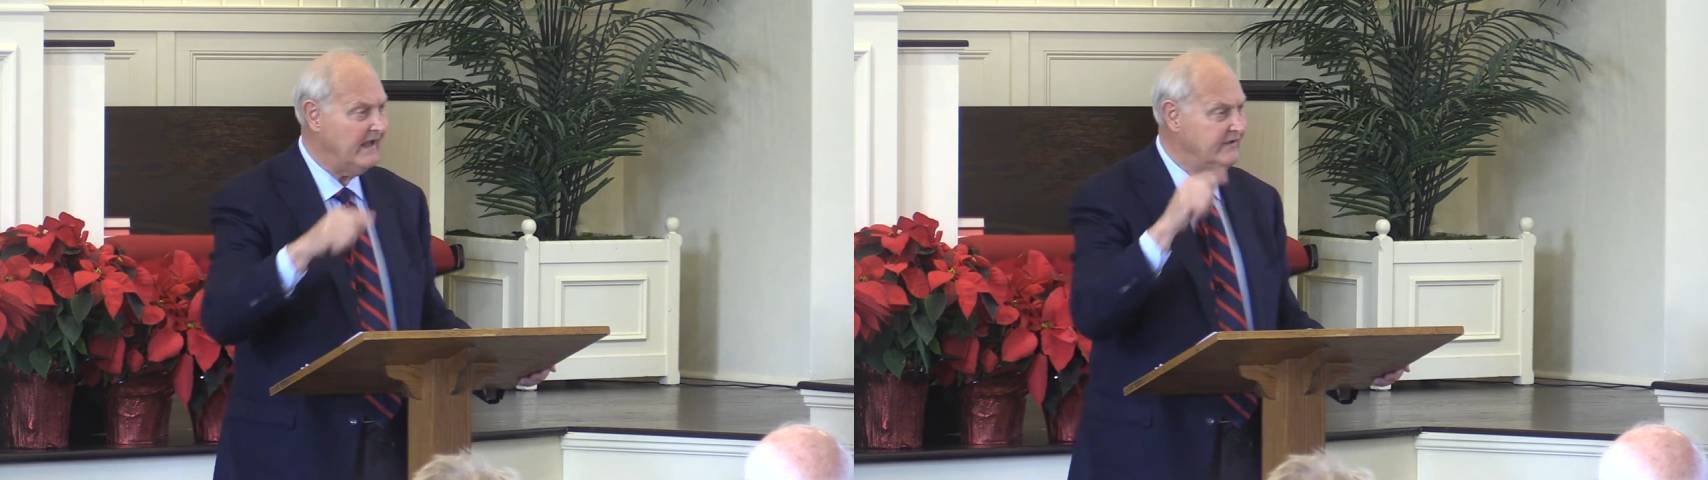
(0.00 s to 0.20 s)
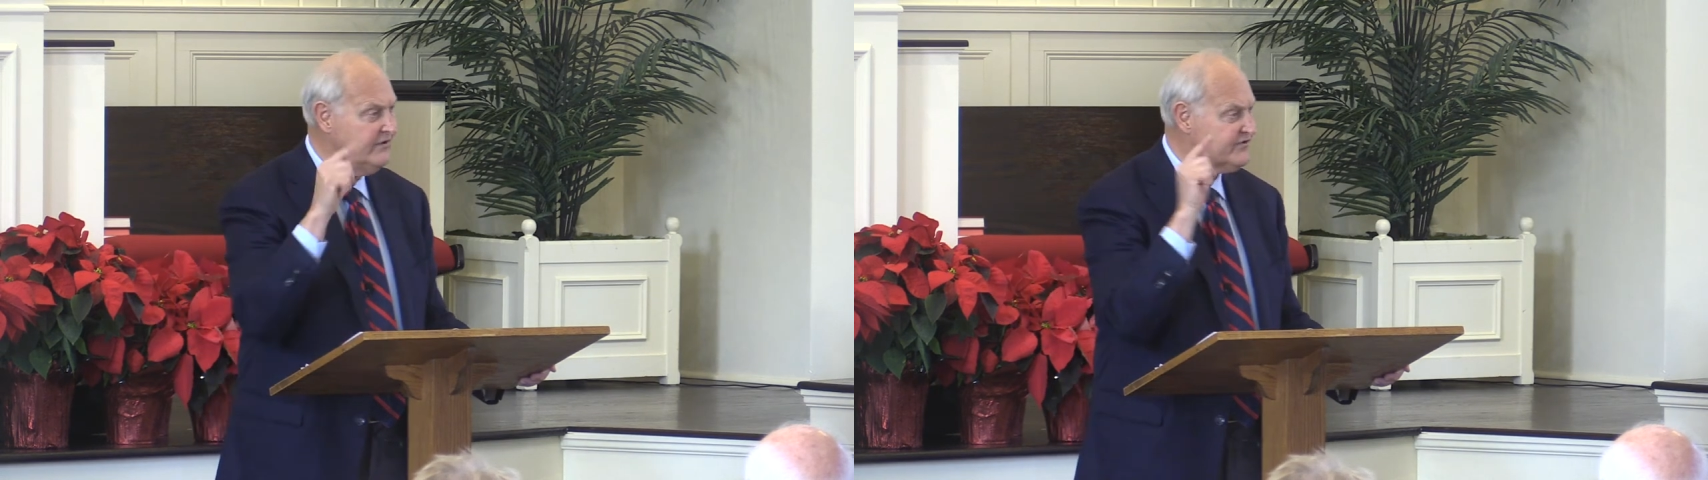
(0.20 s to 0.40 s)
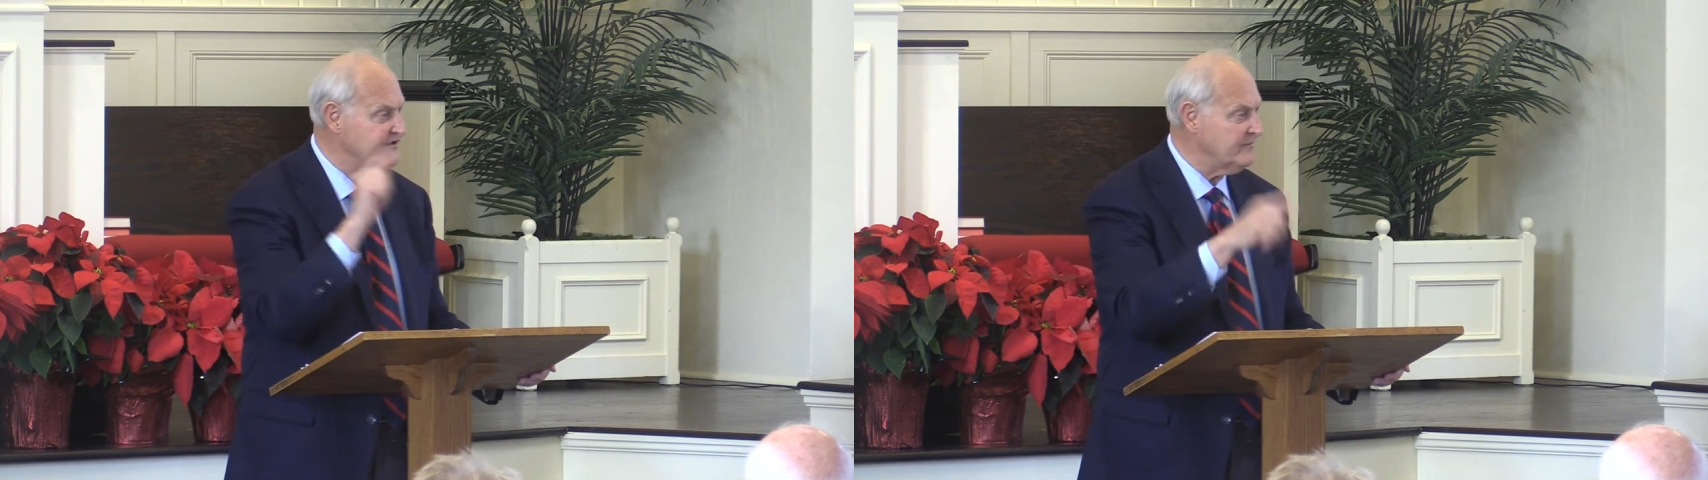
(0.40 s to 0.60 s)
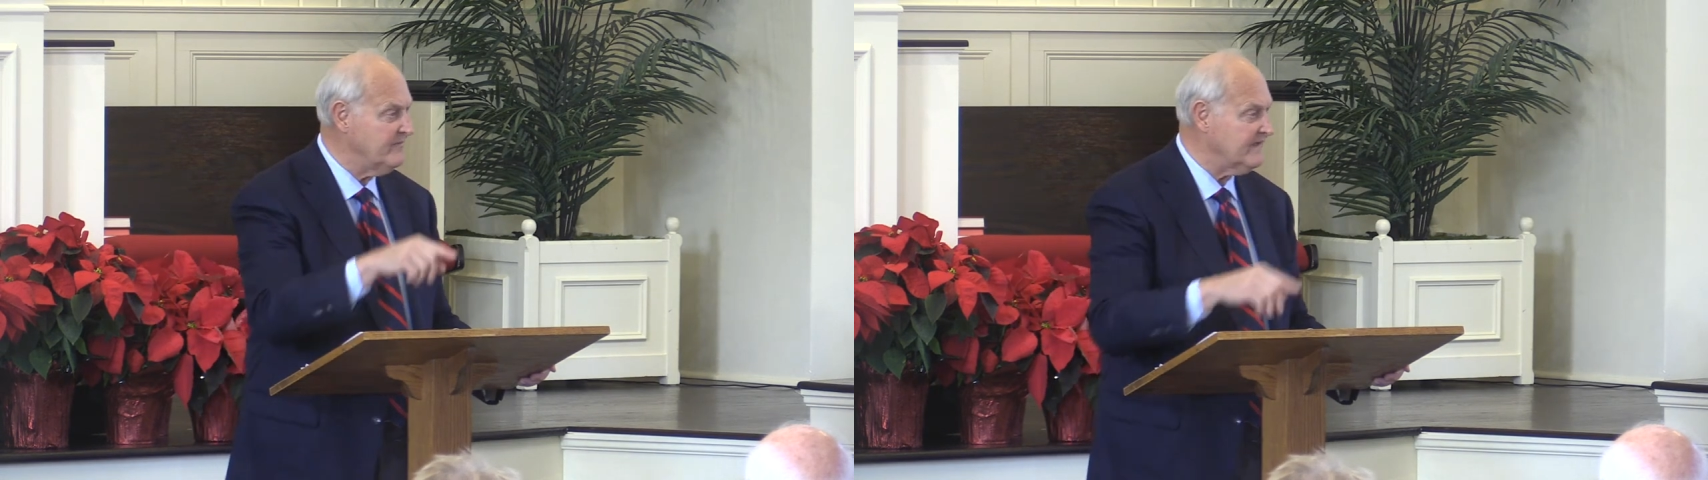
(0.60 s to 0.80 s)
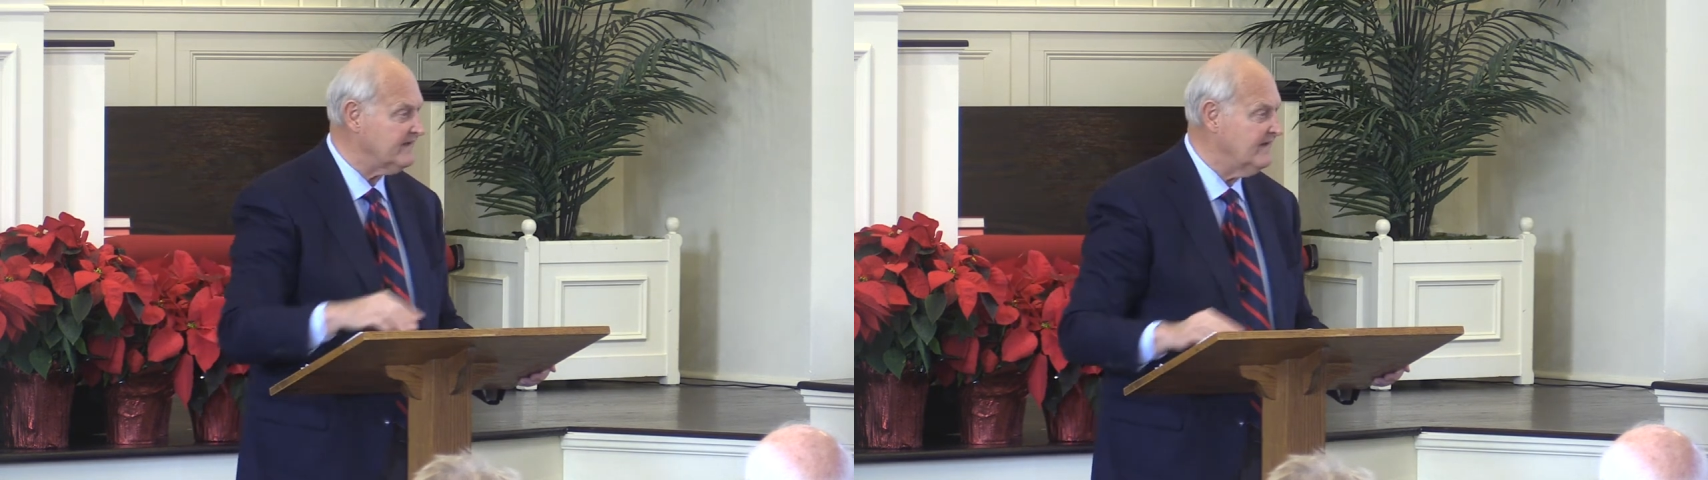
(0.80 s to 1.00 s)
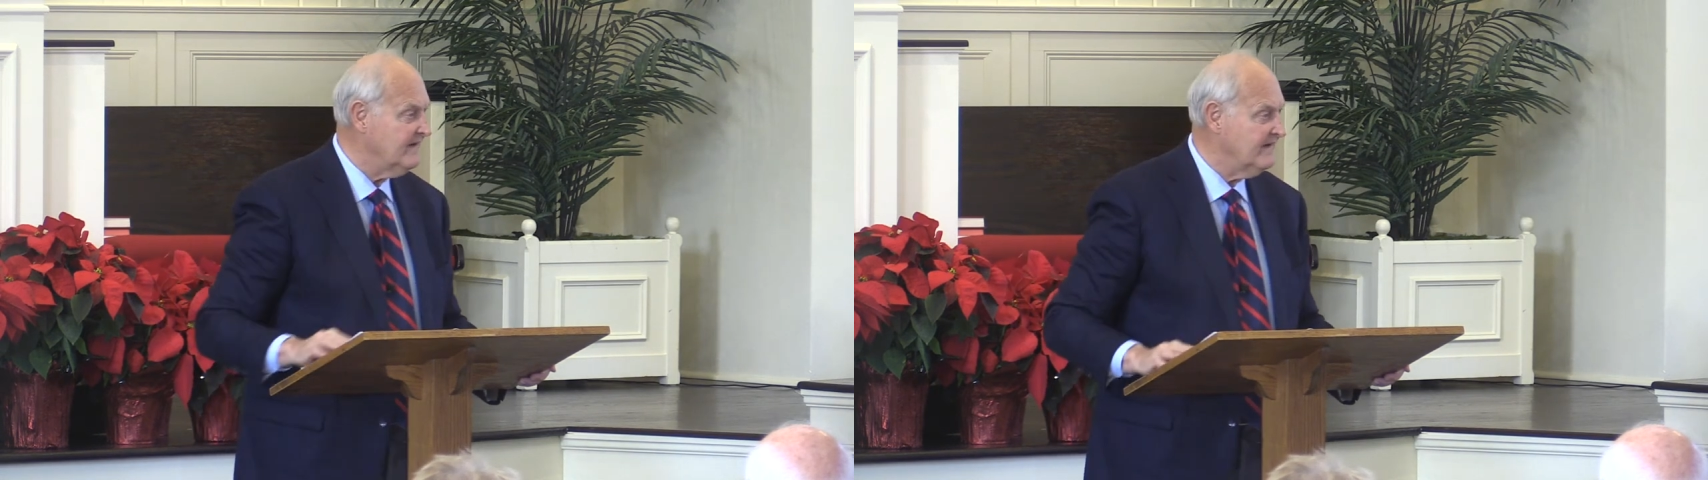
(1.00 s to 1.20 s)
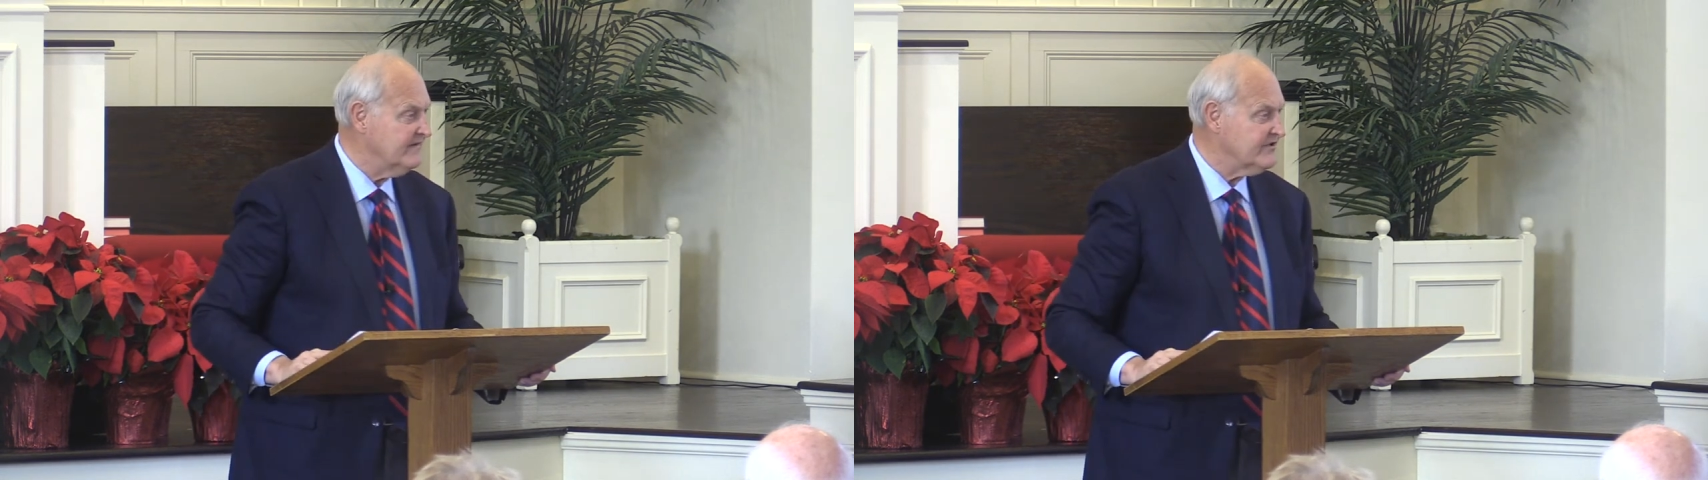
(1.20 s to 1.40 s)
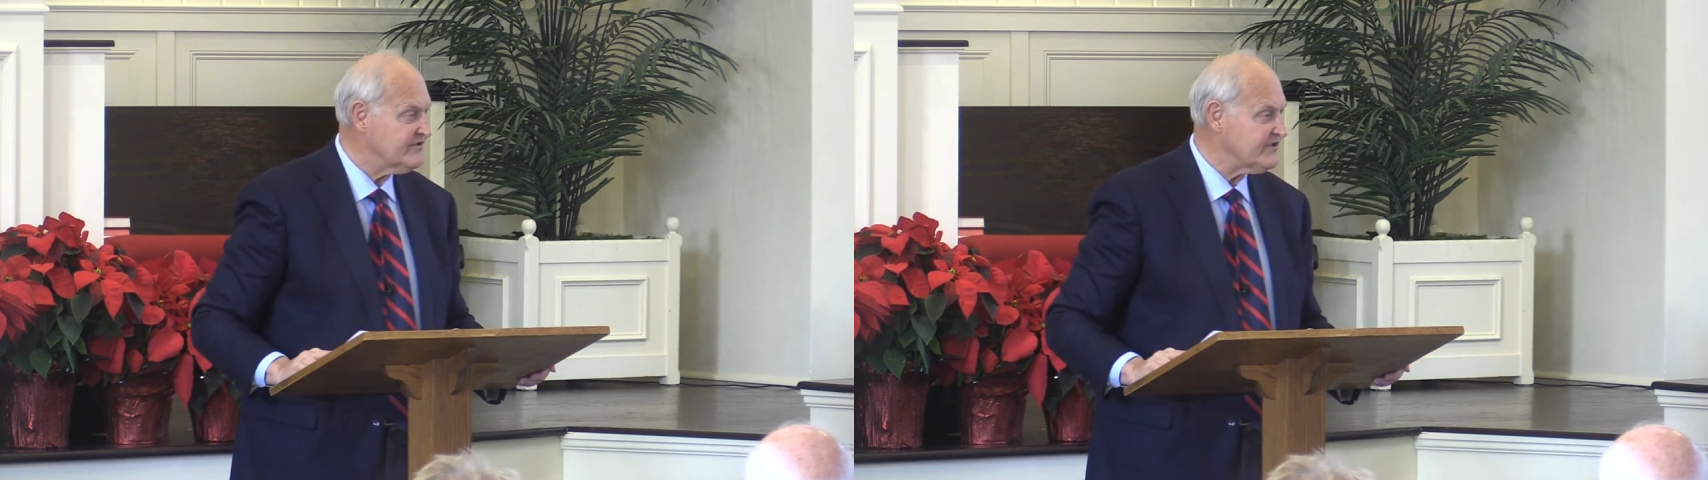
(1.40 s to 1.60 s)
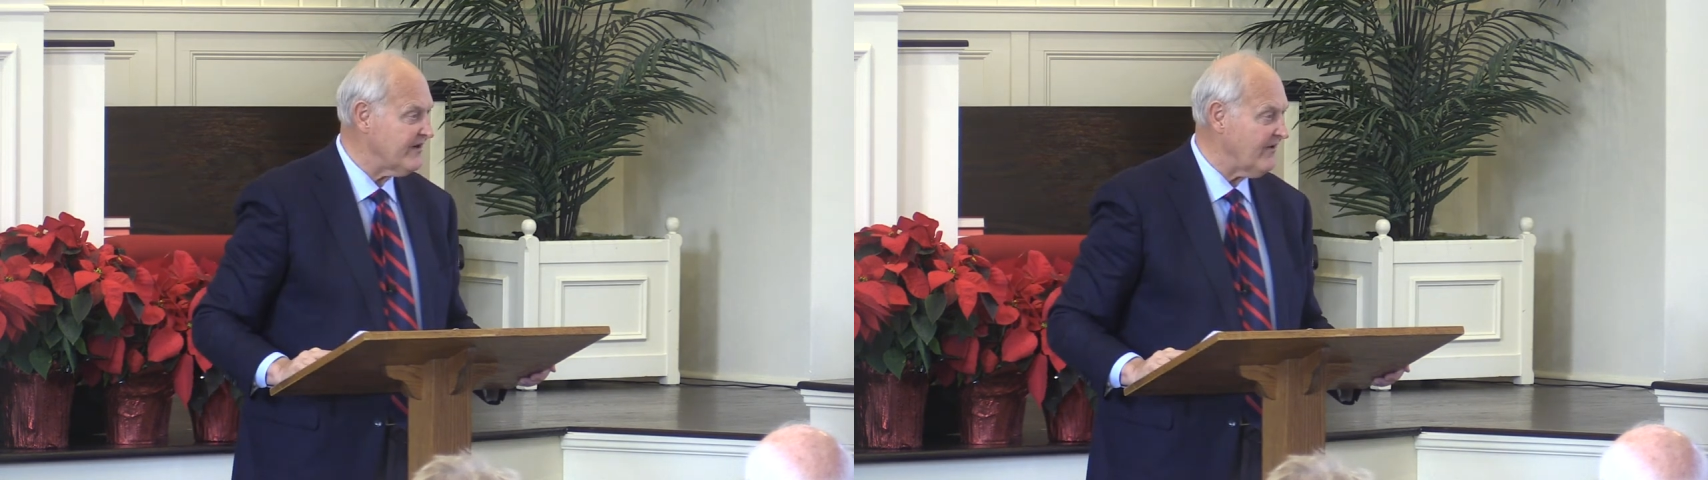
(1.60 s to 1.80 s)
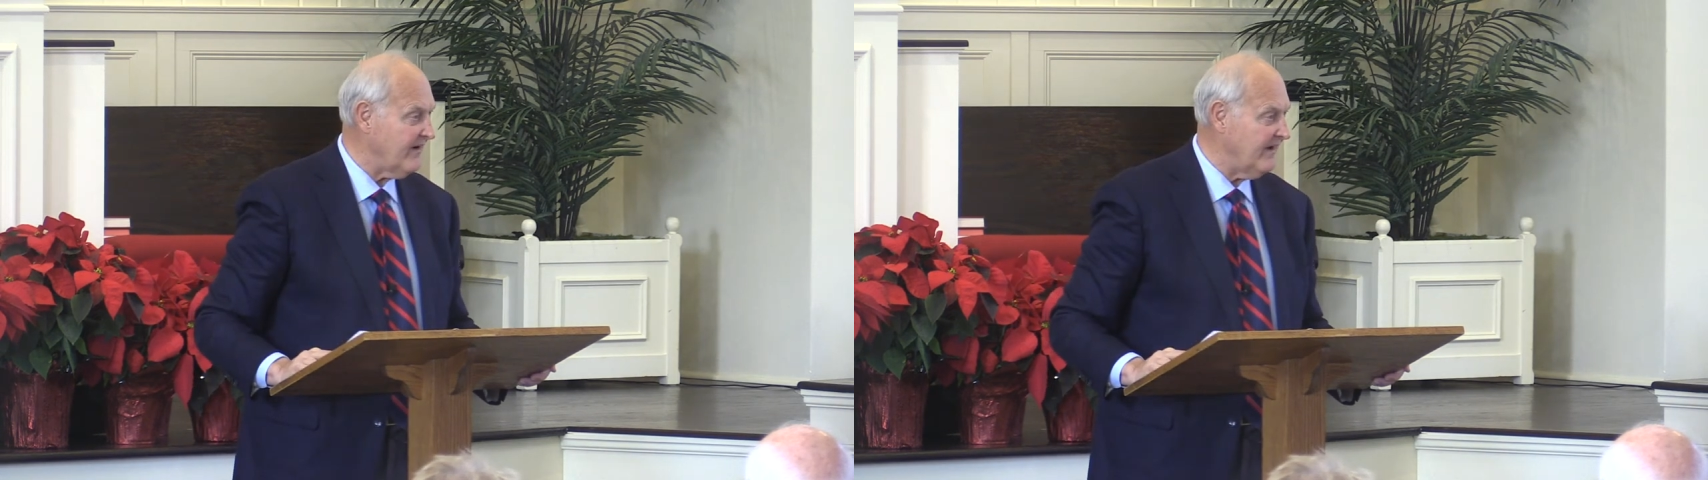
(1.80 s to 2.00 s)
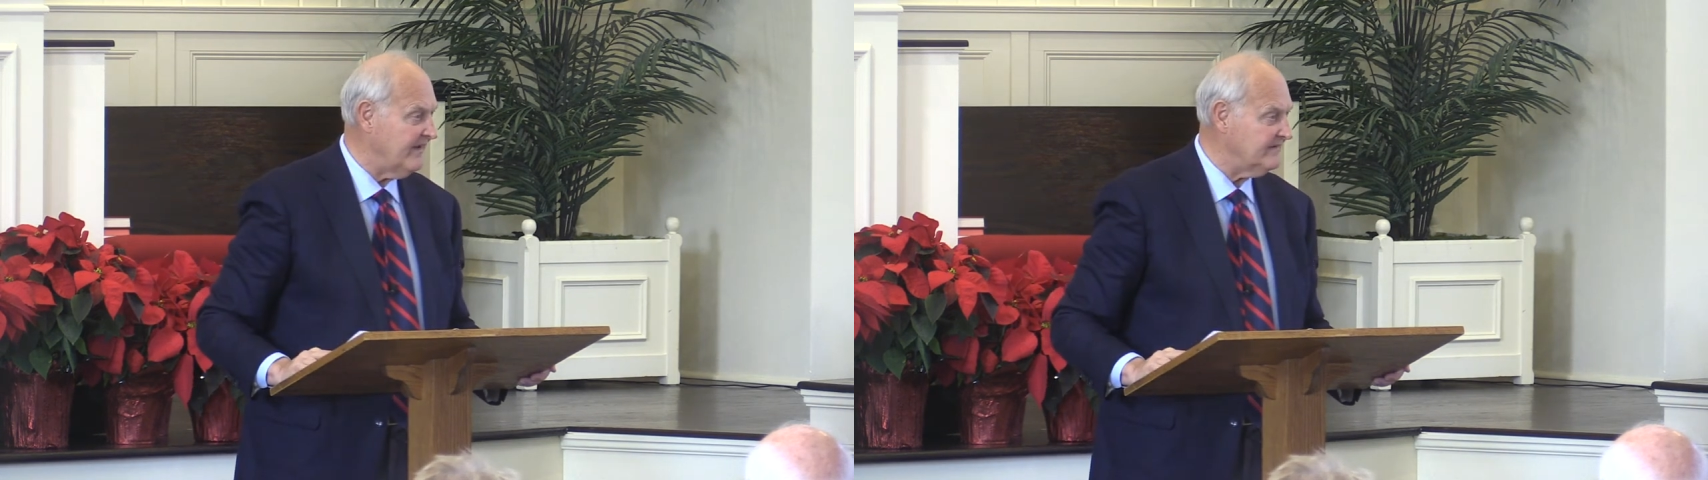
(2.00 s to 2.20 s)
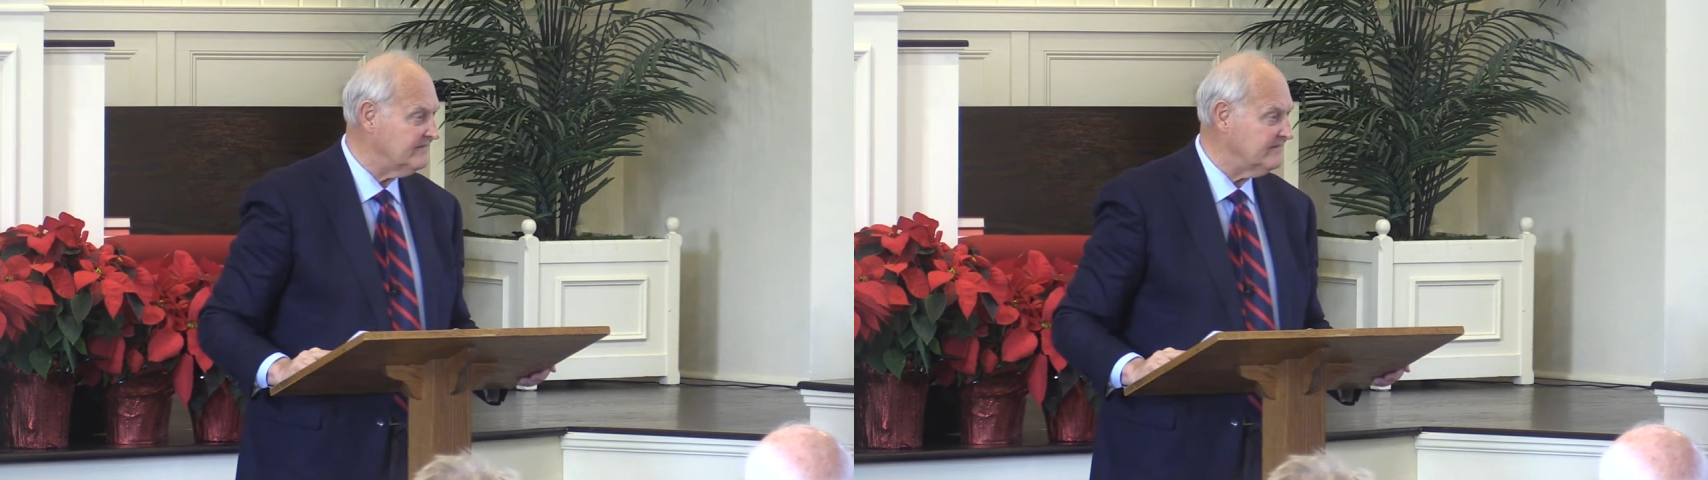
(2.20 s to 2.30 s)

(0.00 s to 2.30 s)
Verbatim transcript: and you submit to Sarai.